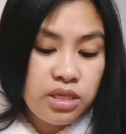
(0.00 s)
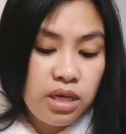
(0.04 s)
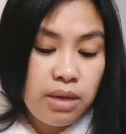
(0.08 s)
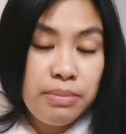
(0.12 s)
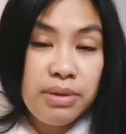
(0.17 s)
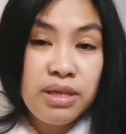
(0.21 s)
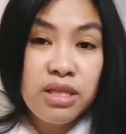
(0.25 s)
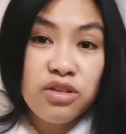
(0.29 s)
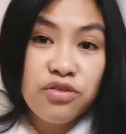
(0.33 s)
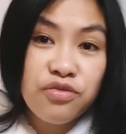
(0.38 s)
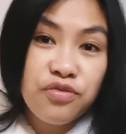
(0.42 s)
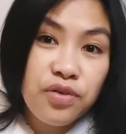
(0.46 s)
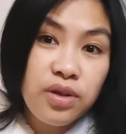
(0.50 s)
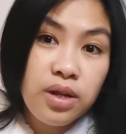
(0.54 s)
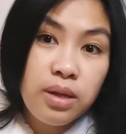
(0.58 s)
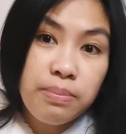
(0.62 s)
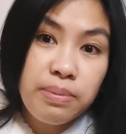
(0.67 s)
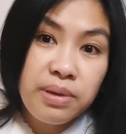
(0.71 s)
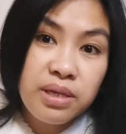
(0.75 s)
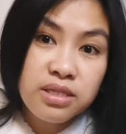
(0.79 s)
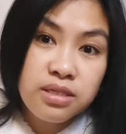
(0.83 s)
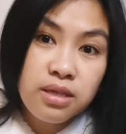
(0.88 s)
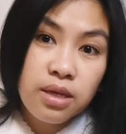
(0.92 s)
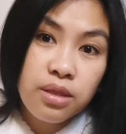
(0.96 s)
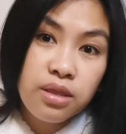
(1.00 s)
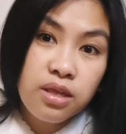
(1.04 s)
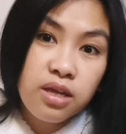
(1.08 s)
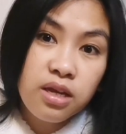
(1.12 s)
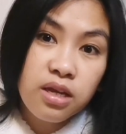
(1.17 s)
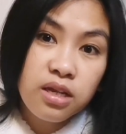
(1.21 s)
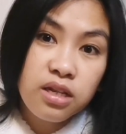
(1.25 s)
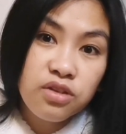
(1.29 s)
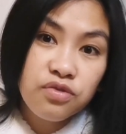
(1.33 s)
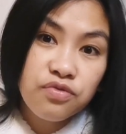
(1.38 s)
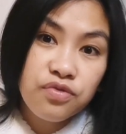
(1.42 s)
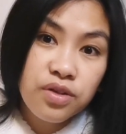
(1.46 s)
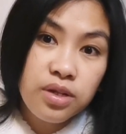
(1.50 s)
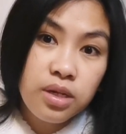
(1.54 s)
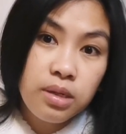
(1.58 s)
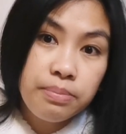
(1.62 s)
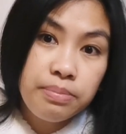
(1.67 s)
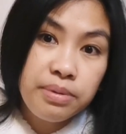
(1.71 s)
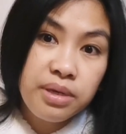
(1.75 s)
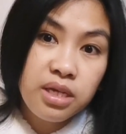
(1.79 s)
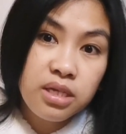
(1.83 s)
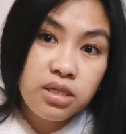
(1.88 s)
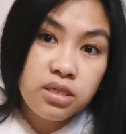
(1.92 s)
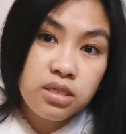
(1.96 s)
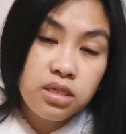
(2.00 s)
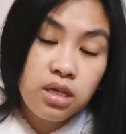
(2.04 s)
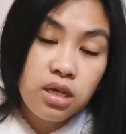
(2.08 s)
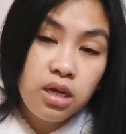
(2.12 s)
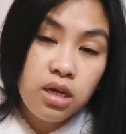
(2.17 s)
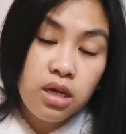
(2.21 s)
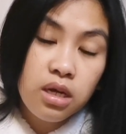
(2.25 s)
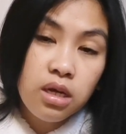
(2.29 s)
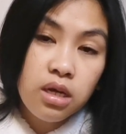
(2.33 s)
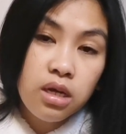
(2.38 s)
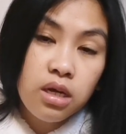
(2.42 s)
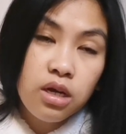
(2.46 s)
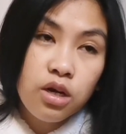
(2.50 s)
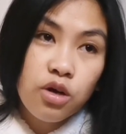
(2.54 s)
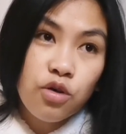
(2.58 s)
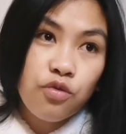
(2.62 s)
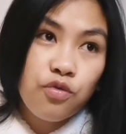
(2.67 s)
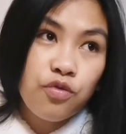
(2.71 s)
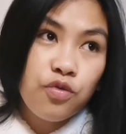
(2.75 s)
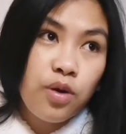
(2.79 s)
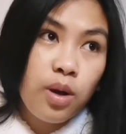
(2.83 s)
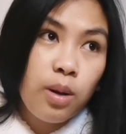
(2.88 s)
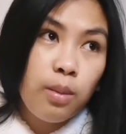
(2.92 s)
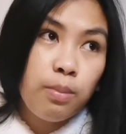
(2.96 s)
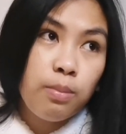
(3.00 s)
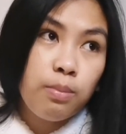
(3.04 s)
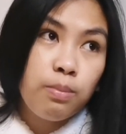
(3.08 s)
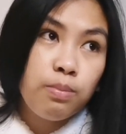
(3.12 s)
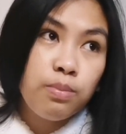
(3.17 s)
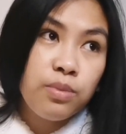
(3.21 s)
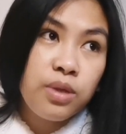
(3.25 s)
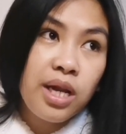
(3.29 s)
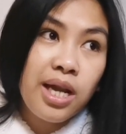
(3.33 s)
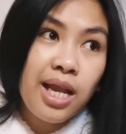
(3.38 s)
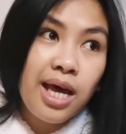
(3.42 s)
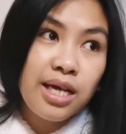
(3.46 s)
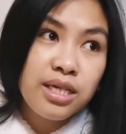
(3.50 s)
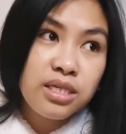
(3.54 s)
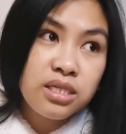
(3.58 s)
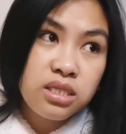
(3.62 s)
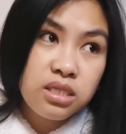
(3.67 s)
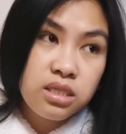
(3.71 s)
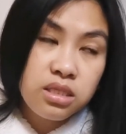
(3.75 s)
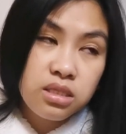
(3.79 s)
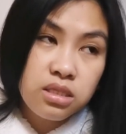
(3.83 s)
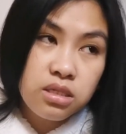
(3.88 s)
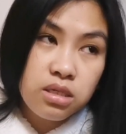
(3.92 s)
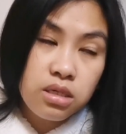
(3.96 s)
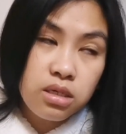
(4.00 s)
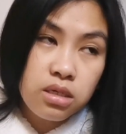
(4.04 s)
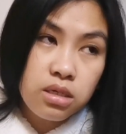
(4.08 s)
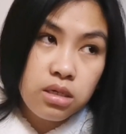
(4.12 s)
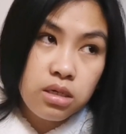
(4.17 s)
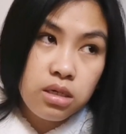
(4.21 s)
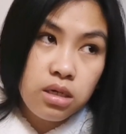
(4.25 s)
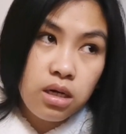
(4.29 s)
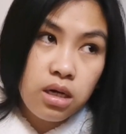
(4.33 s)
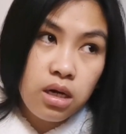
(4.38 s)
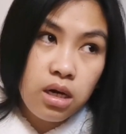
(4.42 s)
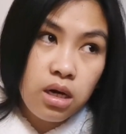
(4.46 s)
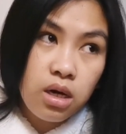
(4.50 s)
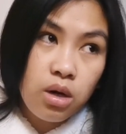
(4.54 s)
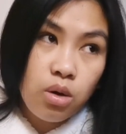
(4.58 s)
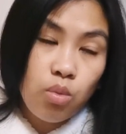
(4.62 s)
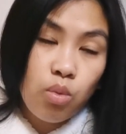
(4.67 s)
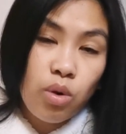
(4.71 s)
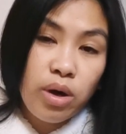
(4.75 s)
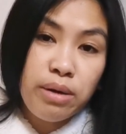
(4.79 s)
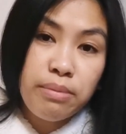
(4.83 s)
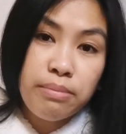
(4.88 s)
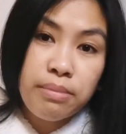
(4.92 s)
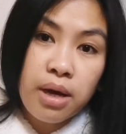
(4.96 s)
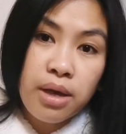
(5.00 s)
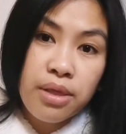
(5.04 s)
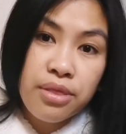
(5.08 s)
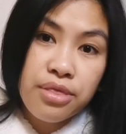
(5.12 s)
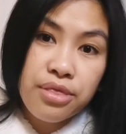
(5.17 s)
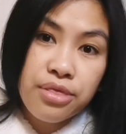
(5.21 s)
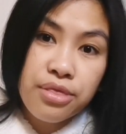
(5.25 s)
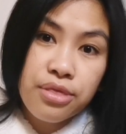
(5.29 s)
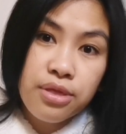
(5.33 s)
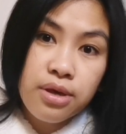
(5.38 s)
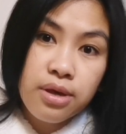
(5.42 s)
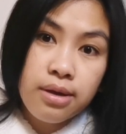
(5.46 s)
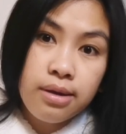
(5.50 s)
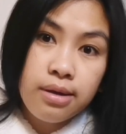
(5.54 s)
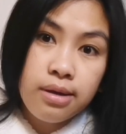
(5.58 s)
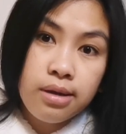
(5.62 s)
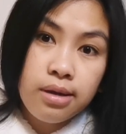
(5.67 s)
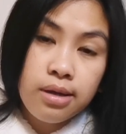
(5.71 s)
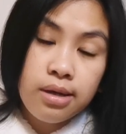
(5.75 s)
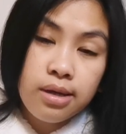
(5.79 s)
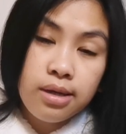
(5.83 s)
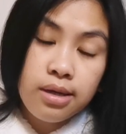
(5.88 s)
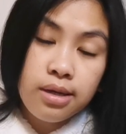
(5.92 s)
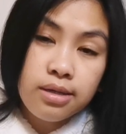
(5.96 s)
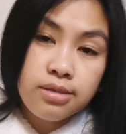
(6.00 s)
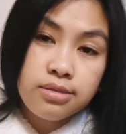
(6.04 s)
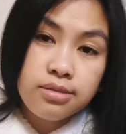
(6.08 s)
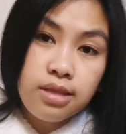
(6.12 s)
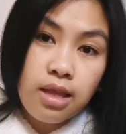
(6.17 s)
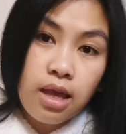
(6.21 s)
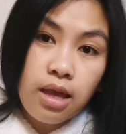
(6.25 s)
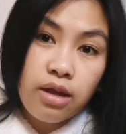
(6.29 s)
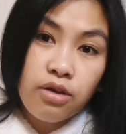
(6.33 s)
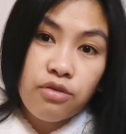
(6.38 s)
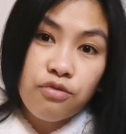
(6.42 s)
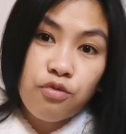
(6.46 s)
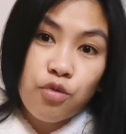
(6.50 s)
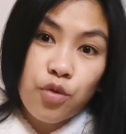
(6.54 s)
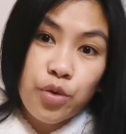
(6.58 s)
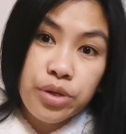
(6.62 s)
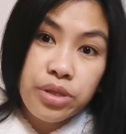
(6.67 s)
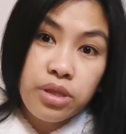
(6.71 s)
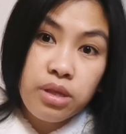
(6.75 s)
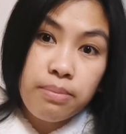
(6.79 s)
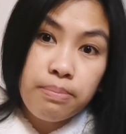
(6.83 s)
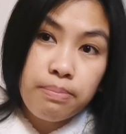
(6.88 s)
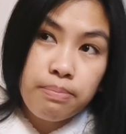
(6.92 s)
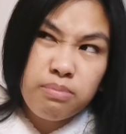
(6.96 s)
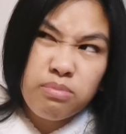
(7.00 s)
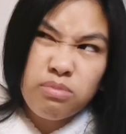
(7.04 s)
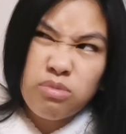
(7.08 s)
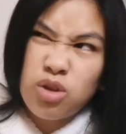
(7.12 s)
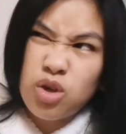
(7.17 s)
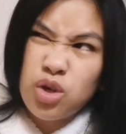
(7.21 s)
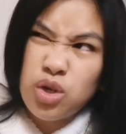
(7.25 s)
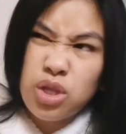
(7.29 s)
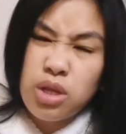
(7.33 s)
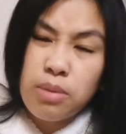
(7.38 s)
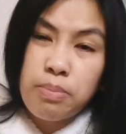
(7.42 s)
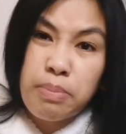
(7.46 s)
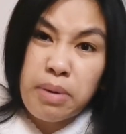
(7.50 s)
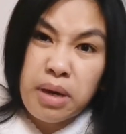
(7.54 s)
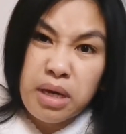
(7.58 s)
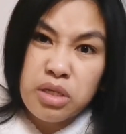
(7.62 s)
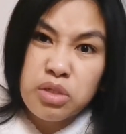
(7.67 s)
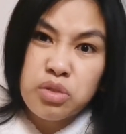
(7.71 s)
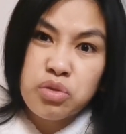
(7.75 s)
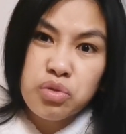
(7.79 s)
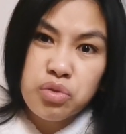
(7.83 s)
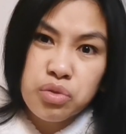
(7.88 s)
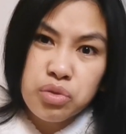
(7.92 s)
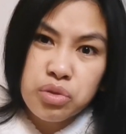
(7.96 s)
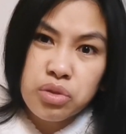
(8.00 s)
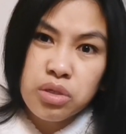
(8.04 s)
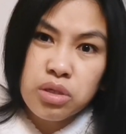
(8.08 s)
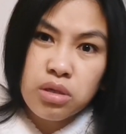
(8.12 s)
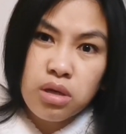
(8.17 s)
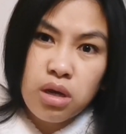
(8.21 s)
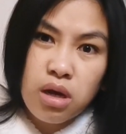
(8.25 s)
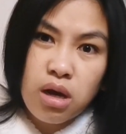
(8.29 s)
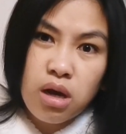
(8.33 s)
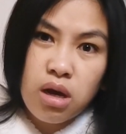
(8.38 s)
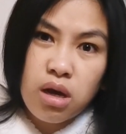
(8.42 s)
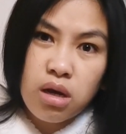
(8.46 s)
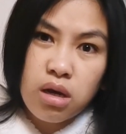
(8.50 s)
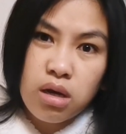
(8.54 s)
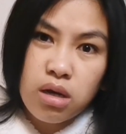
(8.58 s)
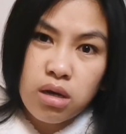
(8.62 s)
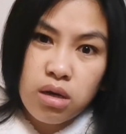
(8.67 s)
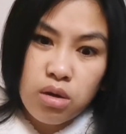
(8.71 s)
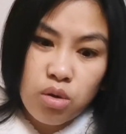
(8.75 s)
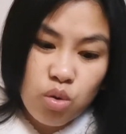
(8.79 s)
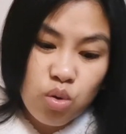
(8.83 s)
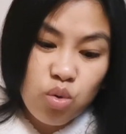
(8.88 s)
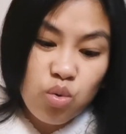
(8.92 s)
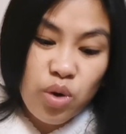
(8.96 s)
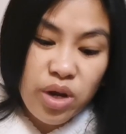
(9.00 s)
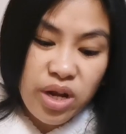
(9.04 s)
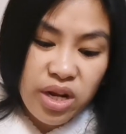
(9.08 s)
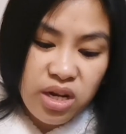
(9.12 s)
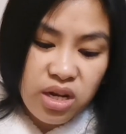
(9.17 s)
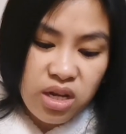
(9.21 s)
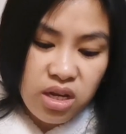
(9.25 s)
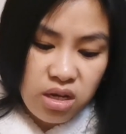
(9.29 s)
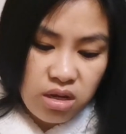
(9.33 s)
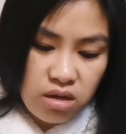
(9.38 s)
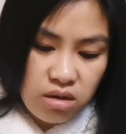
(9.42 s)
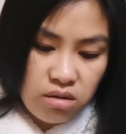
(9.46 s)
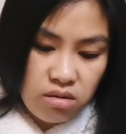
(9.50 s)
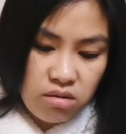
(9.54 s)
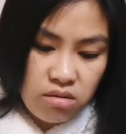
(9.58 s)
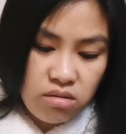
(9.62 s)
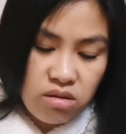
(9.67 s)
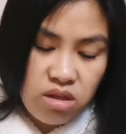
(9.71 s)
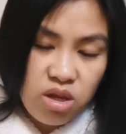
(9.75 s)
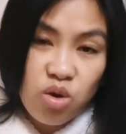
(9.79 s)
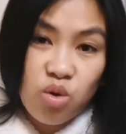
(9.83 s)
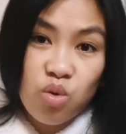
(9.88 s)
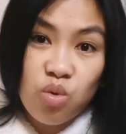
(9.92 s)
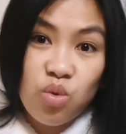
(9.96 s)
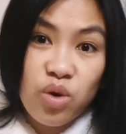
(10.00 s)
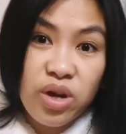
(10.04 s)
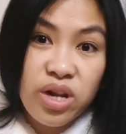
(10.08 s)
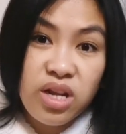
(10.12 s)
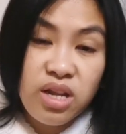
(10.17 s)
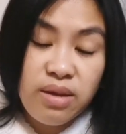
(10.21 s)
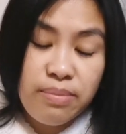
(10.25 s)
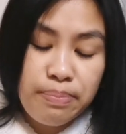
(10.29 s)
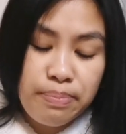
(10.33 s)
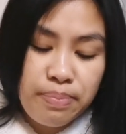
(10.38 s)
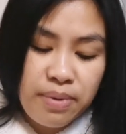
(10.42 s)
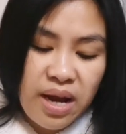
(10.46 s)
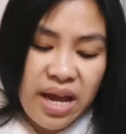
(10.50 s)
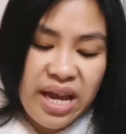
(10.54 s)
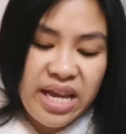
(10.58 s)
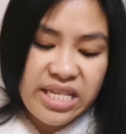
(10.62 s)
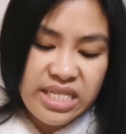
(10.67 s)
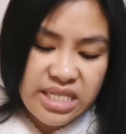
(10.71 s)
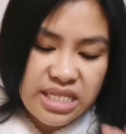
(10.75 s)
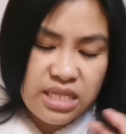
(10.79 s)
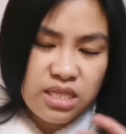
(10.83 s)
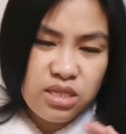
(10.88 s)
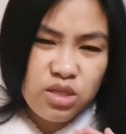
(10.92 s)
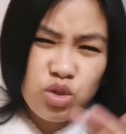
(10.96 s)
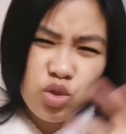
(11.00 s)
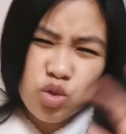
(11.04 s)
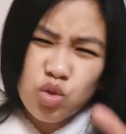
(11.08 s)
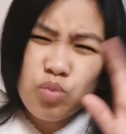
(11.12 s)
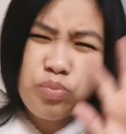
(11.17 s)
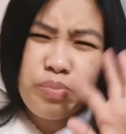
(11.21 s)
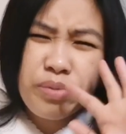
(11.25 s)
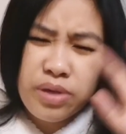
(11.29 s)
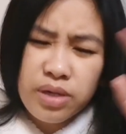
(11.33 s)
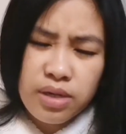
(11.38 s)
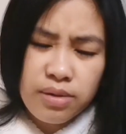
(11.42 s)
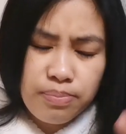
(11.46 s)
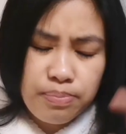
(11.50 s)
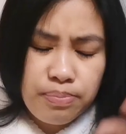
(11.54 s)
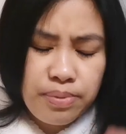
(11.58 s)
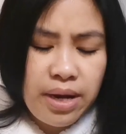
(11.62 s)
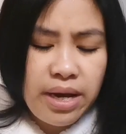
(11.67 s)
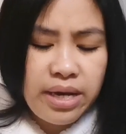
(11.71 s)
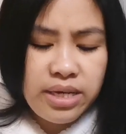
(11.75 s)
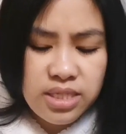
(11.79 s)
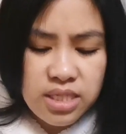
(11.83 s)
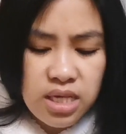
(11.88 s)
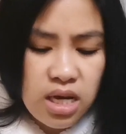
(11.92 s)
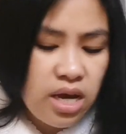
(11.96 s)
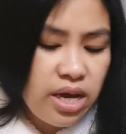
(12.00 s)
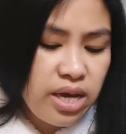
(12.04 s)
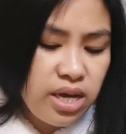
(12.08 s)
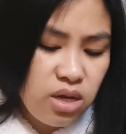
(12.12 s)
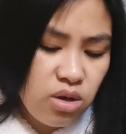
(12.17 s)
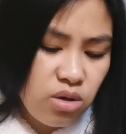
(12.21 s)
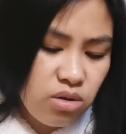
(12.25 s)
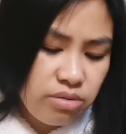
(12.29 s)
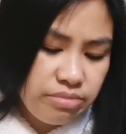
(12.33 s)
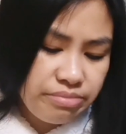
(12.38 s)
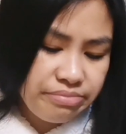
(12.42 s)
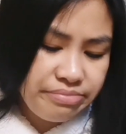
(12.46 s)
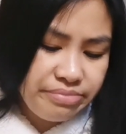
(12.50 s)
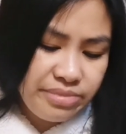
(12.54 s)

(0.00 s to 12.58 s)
Same in the Philippines. I think in the Philippines, from the last uh, one month, it's like 40, 30 pesos already. They already price, super price hike